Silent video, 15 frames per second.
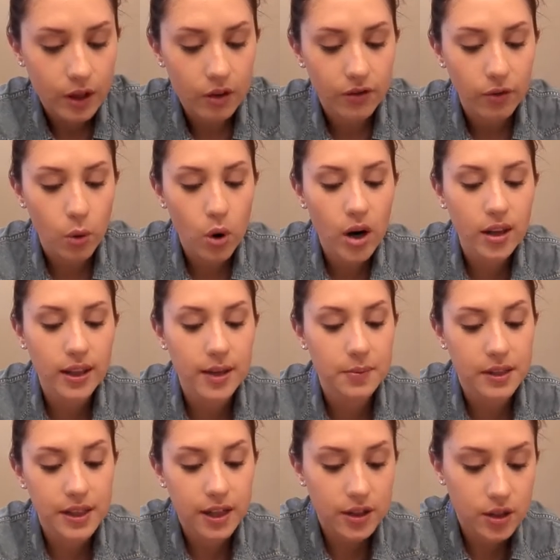4
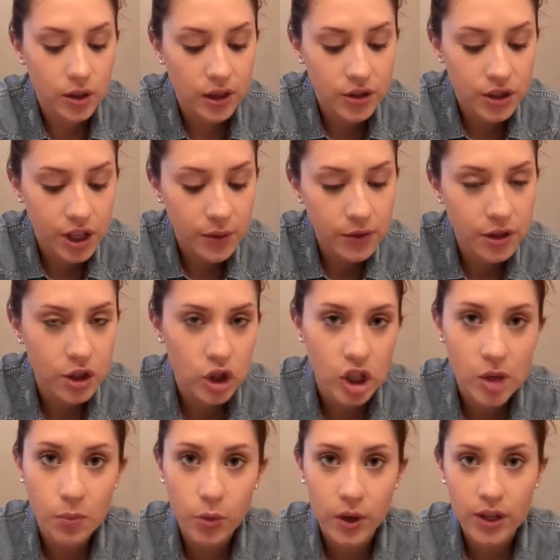lipsticks. So I'll start with the
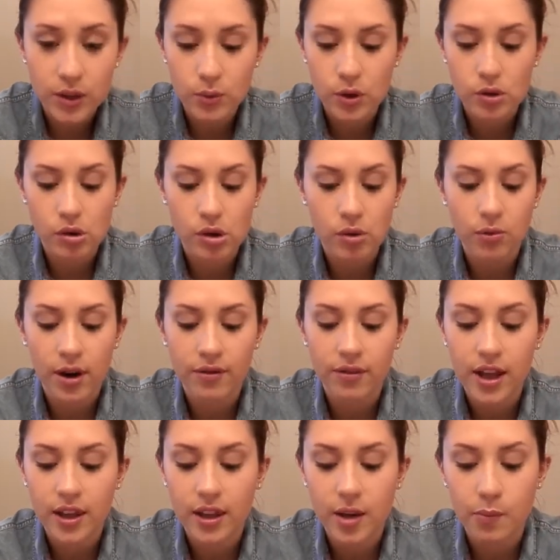cheap ones, which are the
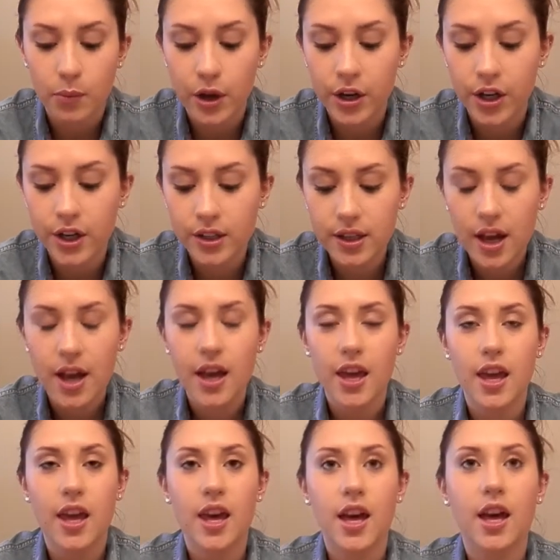Revlon lip butters,
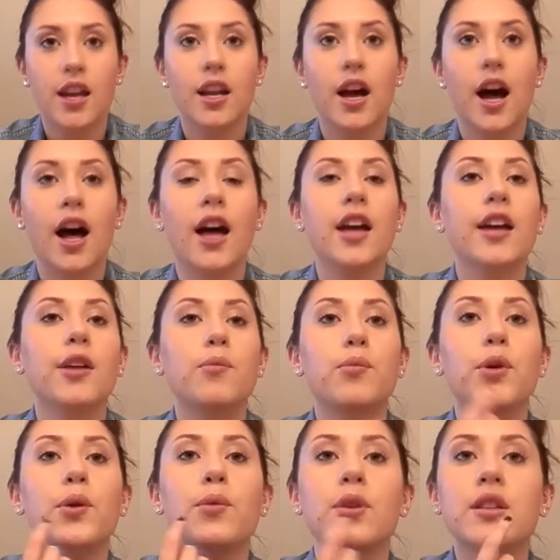and I
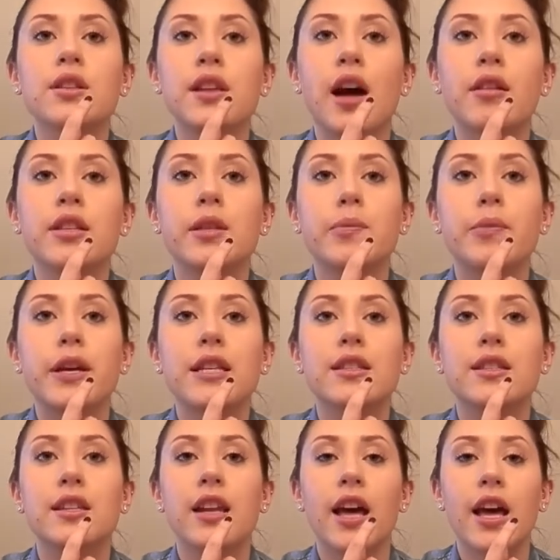put one down as a base
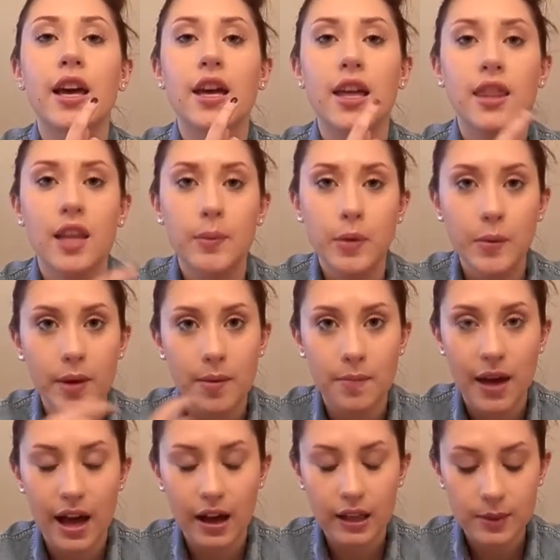today and then put my
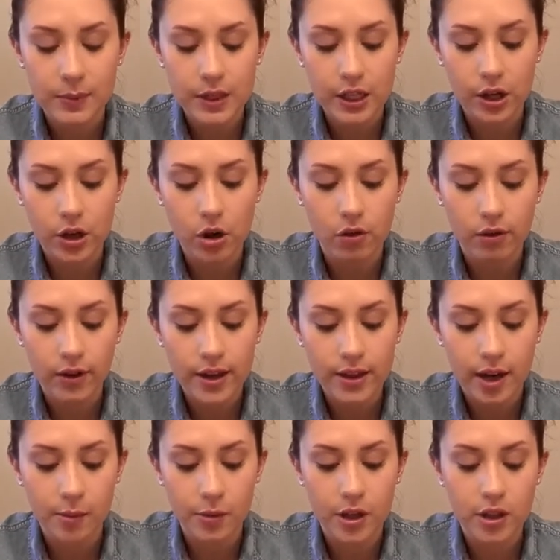MAC lipstick over it
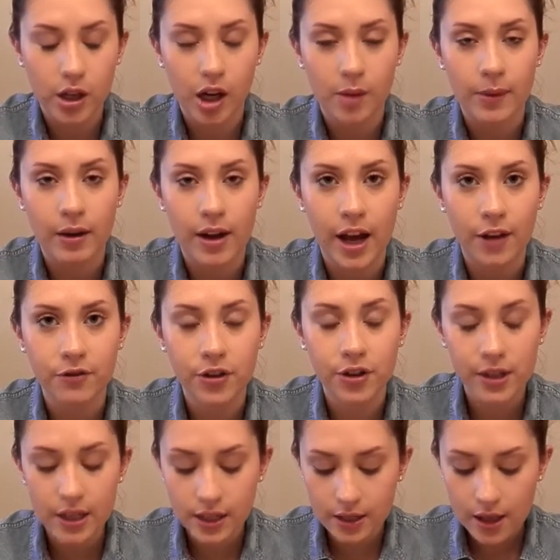that I'm going to talk about after
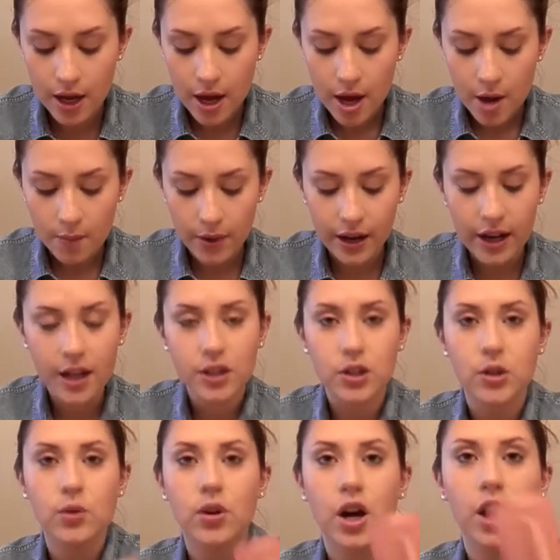these. But I got
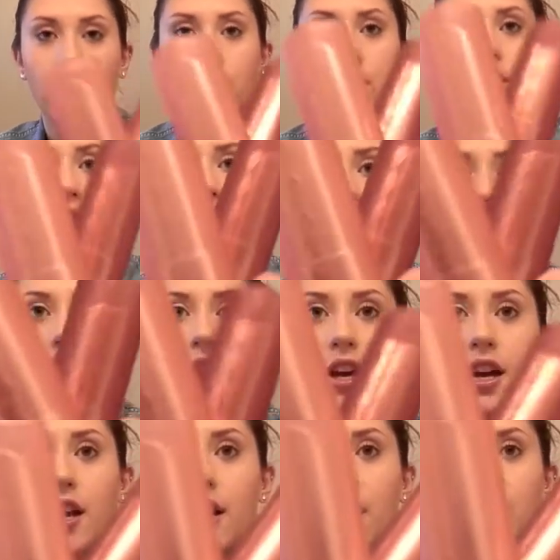2 colors,
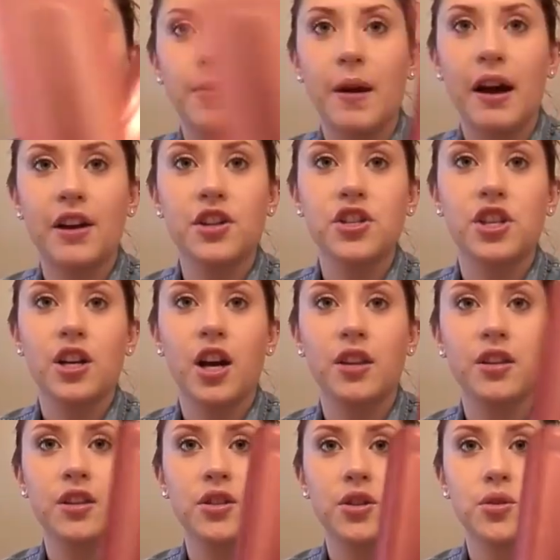and the packaging on
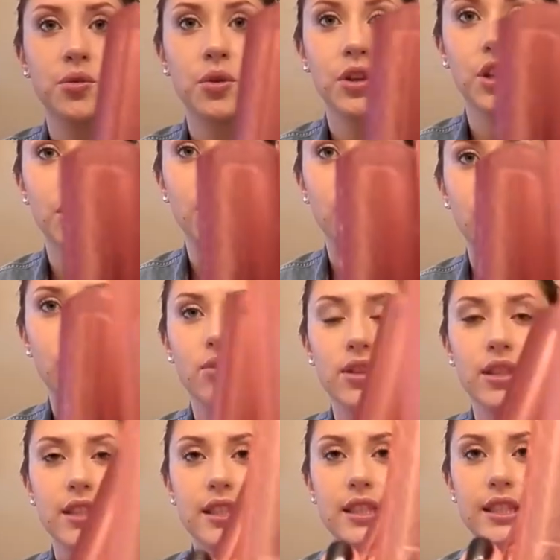these is really cute
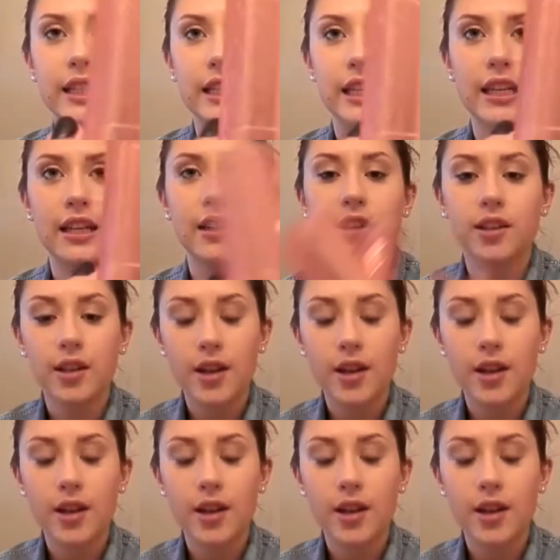and sleek.